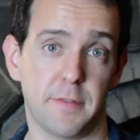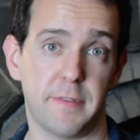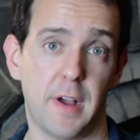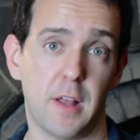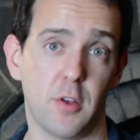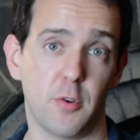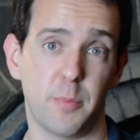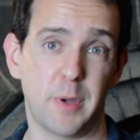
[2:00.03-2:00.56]

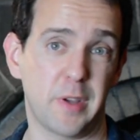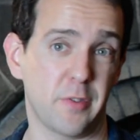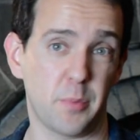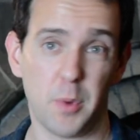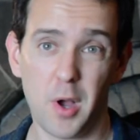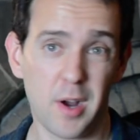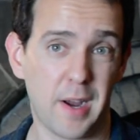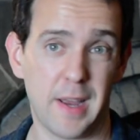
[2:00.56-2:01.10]
follow because
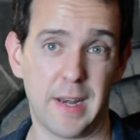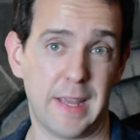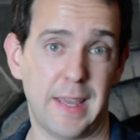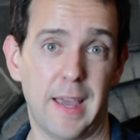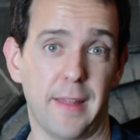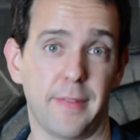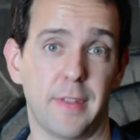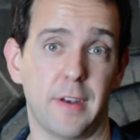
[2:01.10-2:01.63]
we all kind of
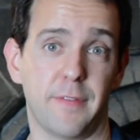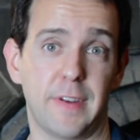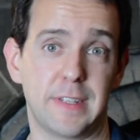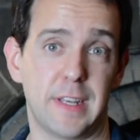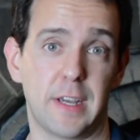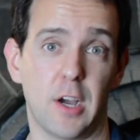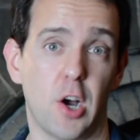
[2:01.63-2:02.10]
get that if I take